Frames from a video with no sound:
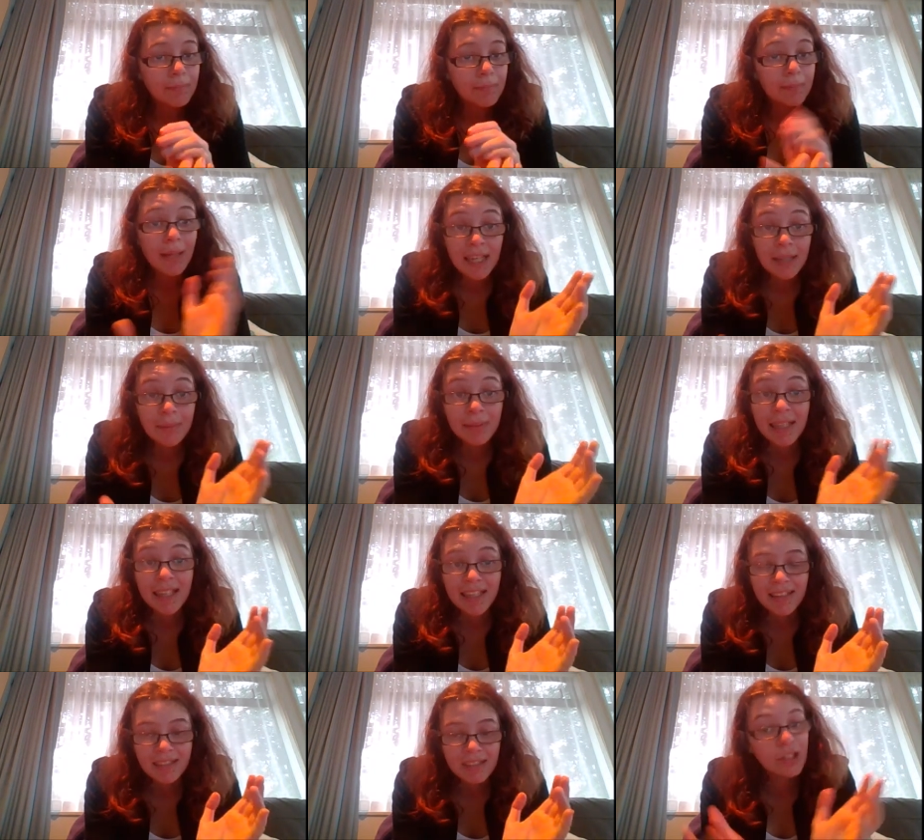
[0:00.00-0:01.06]
me,
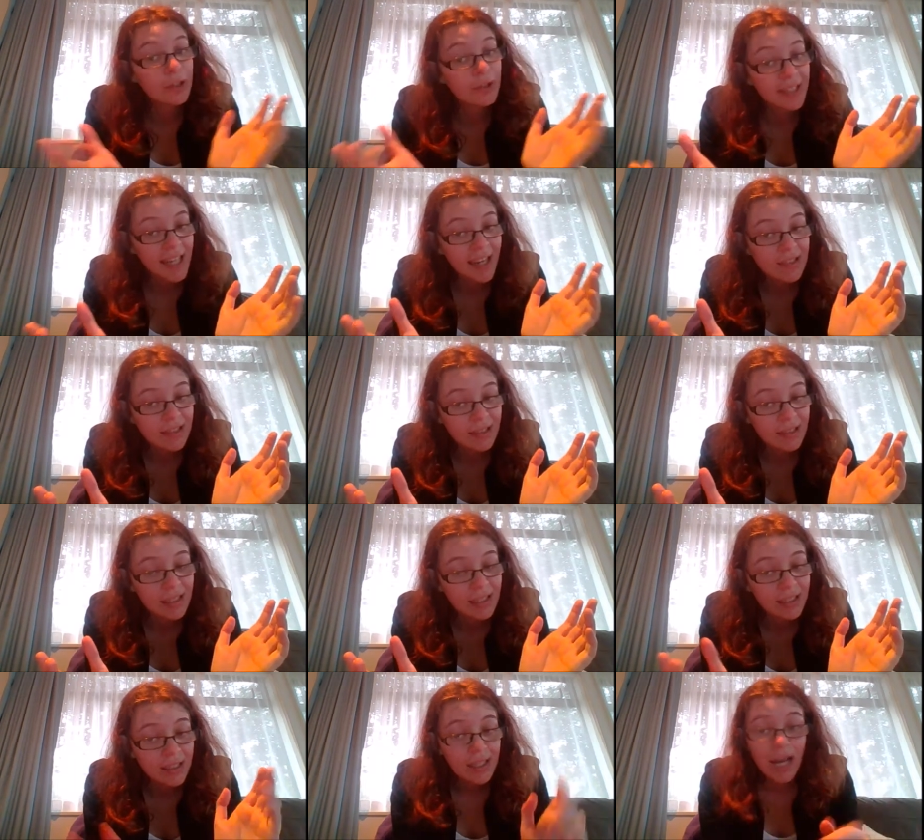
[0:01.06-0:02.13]
please. You're a
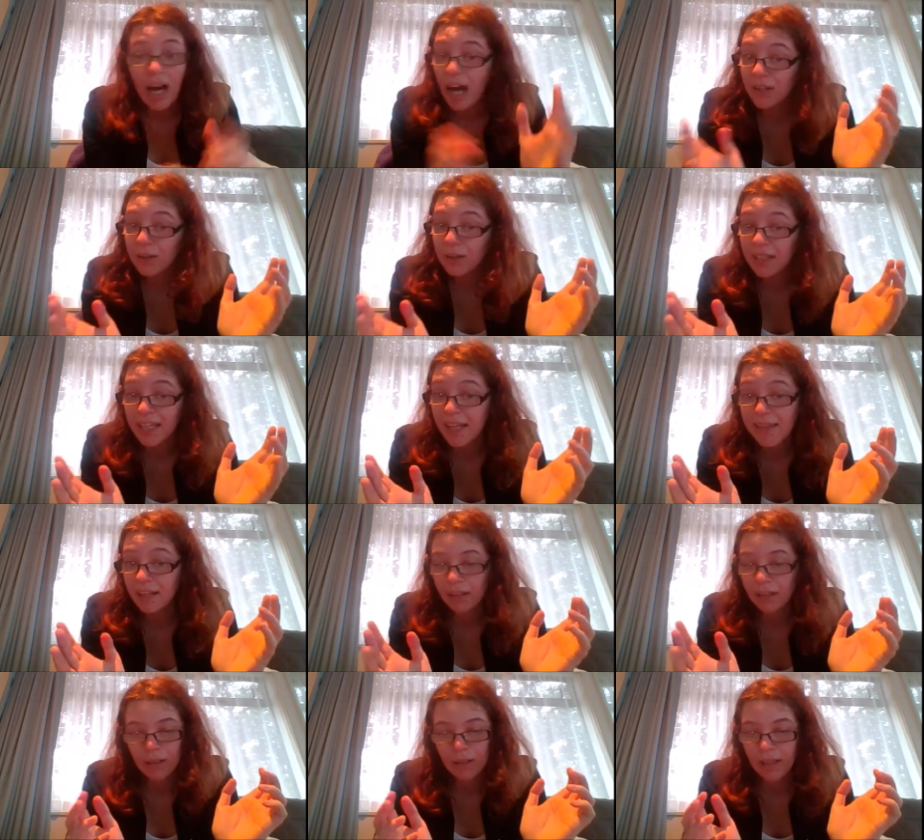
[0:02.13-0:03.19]
counselor. I don't care that I
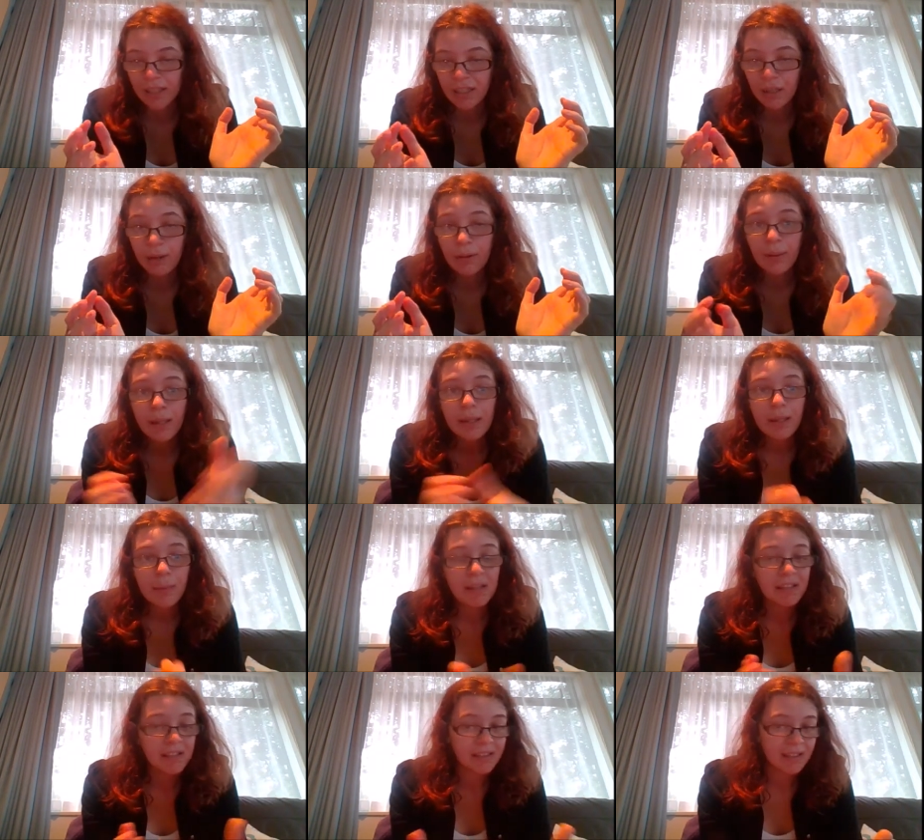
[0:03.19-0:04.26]
don't like you.
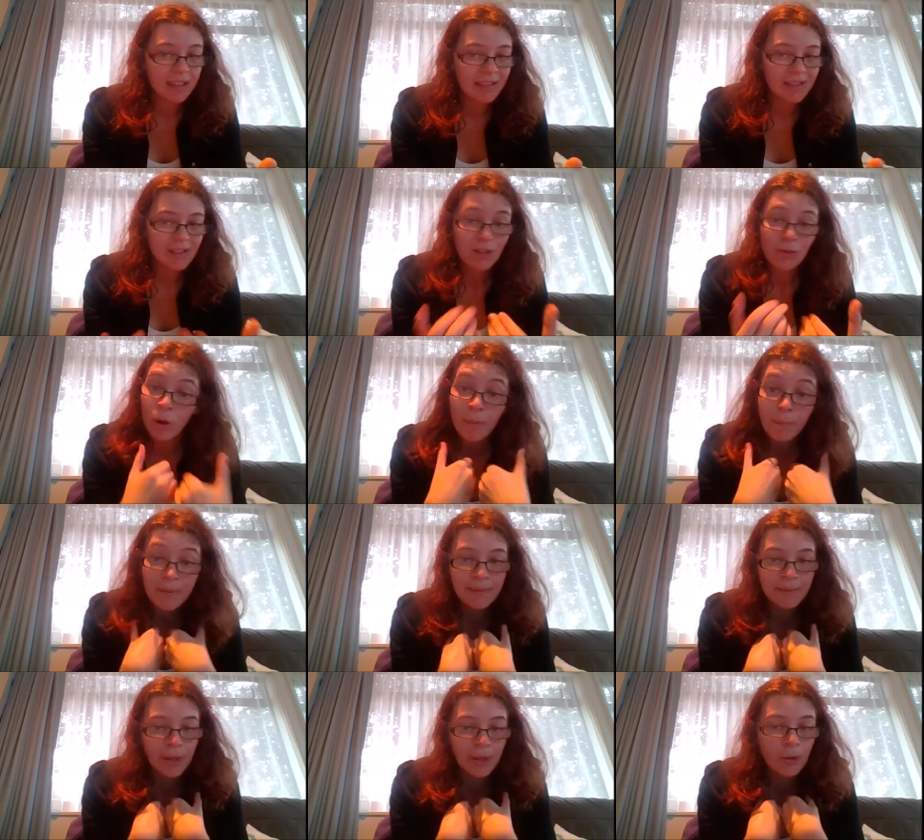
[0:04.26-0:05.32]
Because the thing is, you won't be
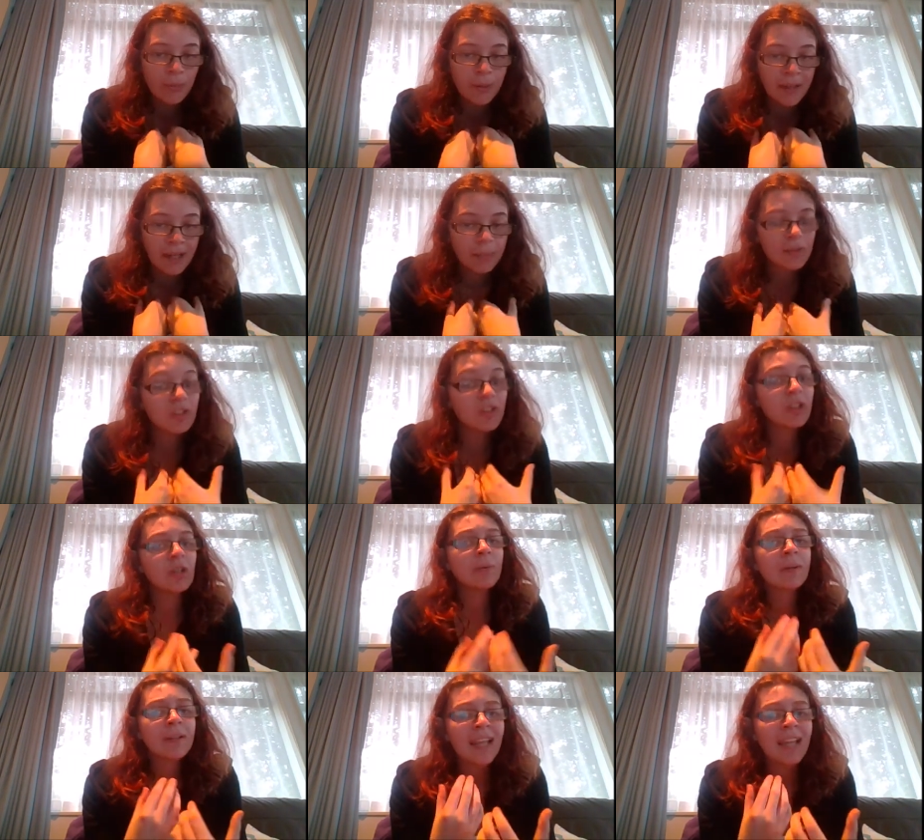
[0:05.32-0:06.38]
able to open up. So you
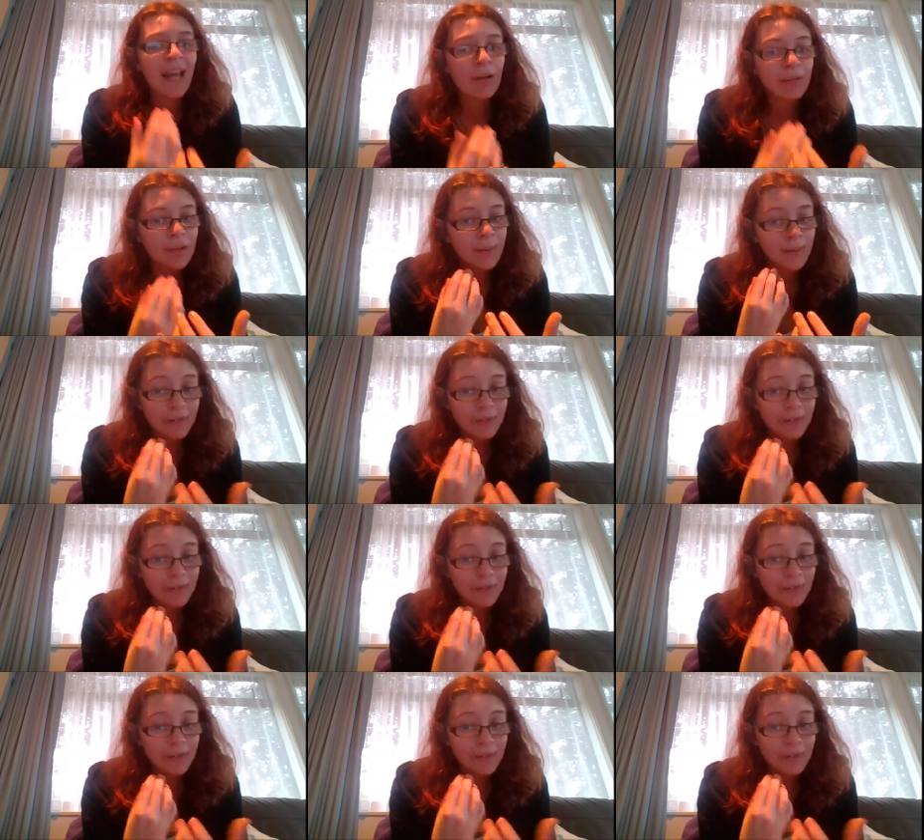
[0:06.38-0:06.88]
are allowed to be